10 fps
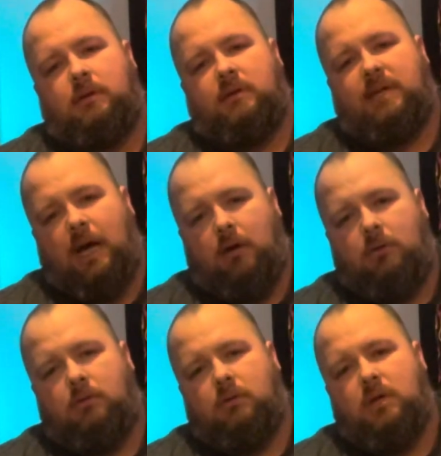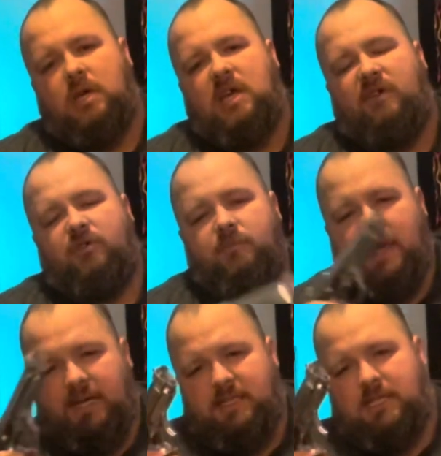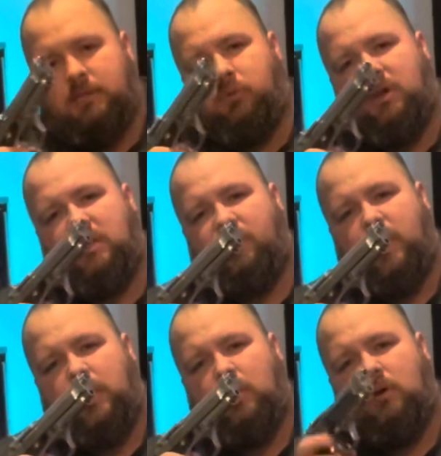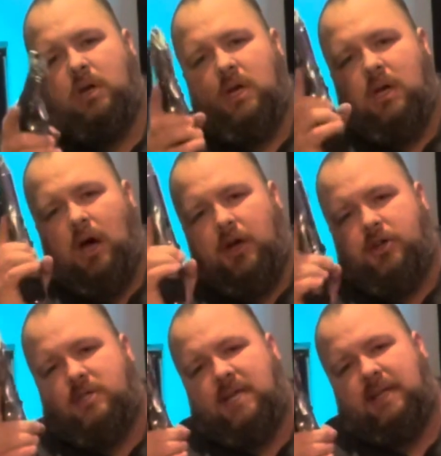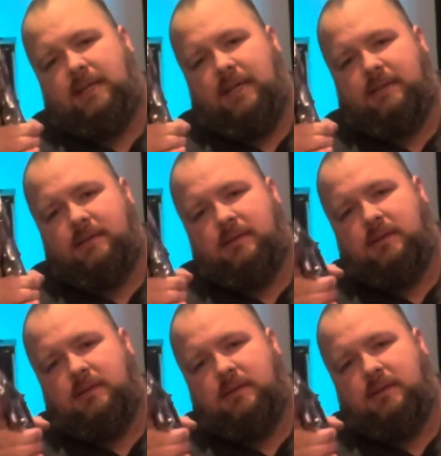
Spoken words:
Now, if you've made it to this point of the video, understand this.